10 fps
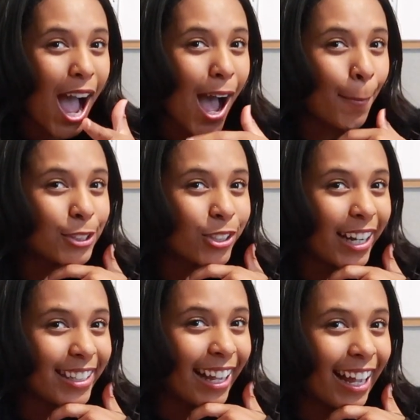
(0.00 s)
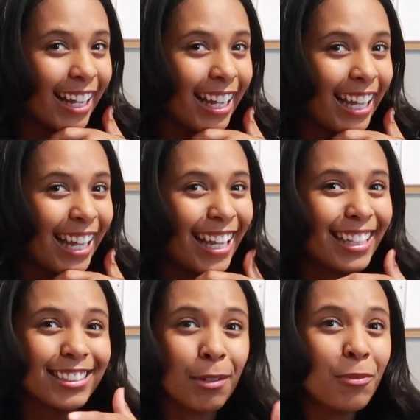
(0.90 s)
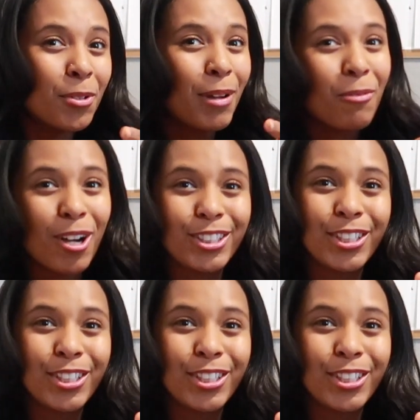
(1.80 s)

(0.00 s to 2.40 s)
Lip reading: I'm gonna try that. Some of you might watch